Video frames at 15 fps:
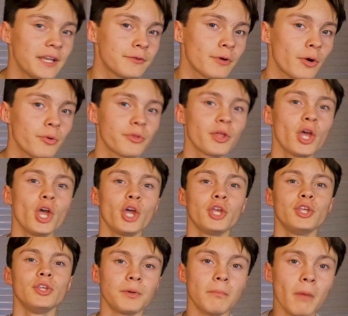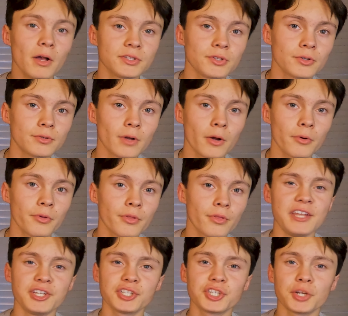brain growth, your muscle growth,
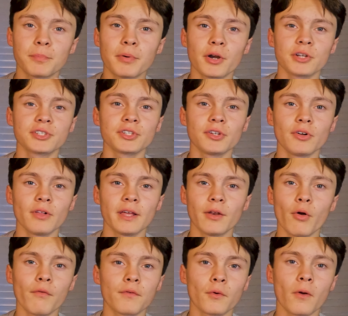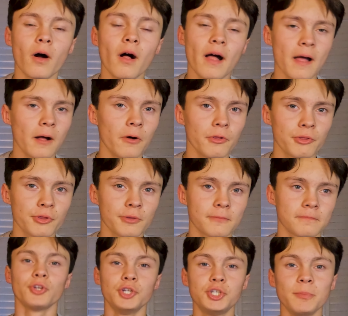and just your personal and overall health.
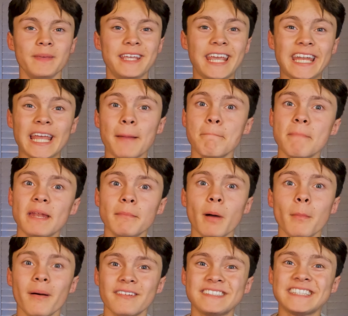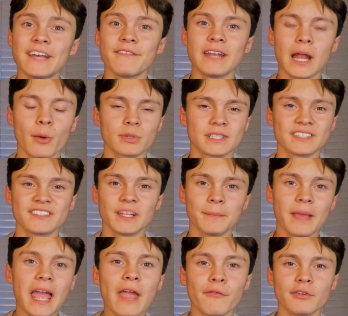So you should be getting a minimum of 7 hours of
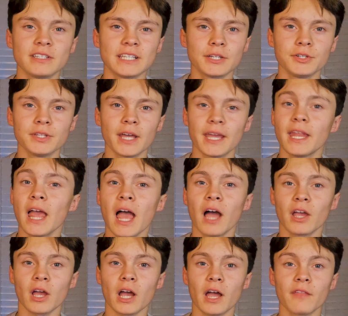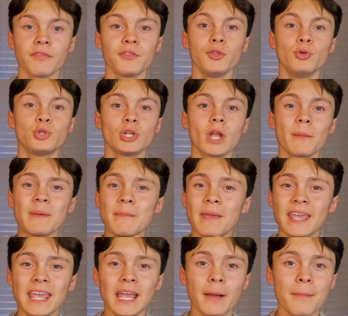sleep every single night. You should not be
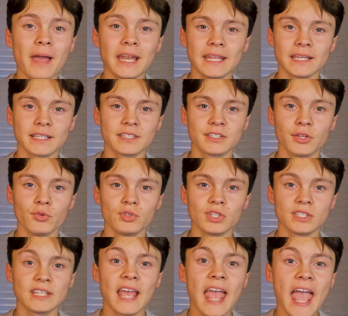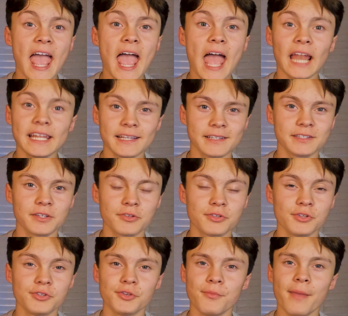making up any excuses. Any
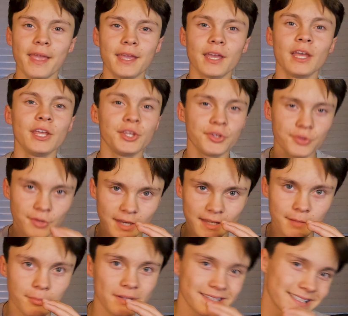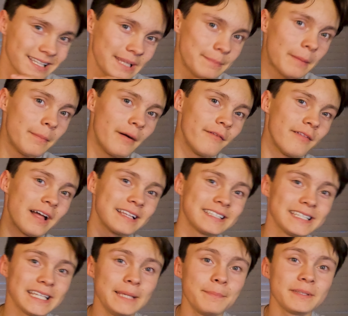excuses you make, you need to put sleep above
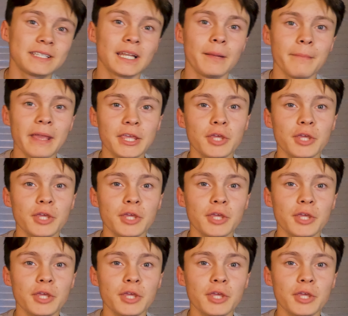that. Sleep is going to